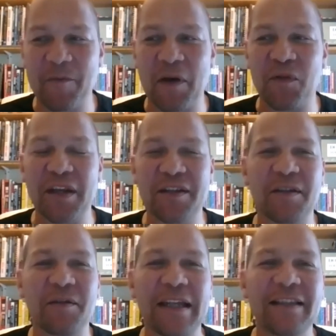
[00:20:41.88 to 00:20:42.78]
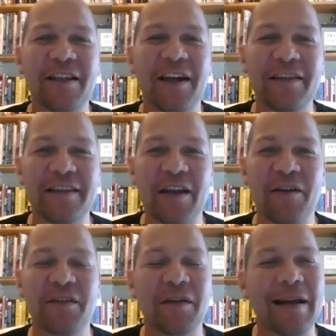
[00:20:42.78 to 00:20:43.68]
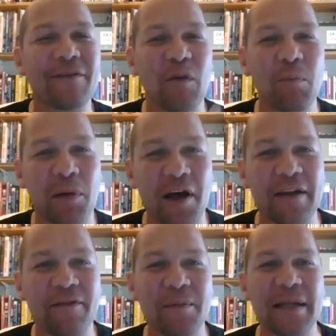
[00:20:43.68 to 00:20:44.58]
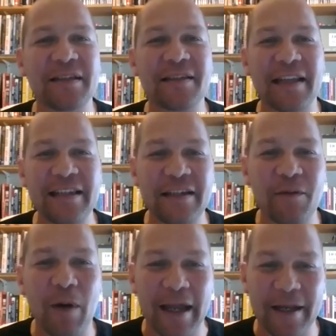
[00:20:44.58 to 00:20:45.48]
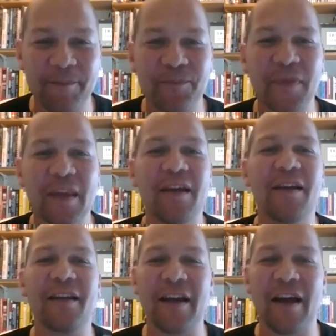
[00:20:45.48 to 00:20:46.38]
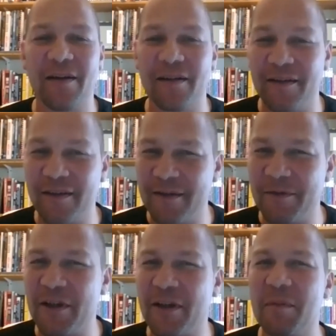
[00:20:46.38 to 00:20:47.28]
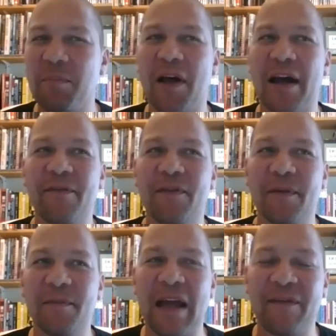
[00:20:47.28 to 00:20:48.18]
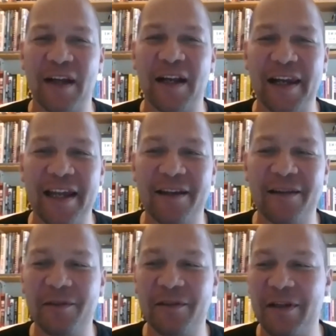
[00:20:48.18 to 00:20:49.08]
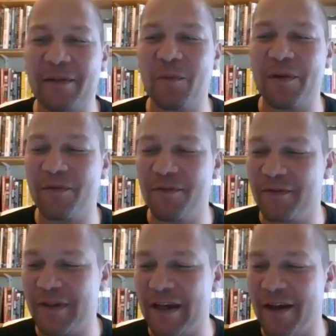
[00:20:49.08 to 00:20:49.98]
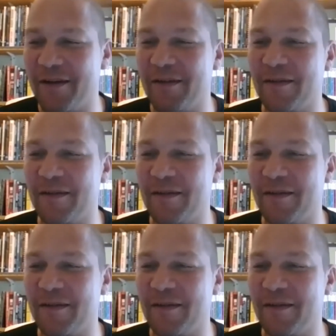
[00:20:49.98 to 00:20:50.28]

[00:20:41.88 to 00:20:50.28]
I think you still need to learn the skills. You don't have to apply them in a sleazy way. You know, you can apply them ethically and with, you know,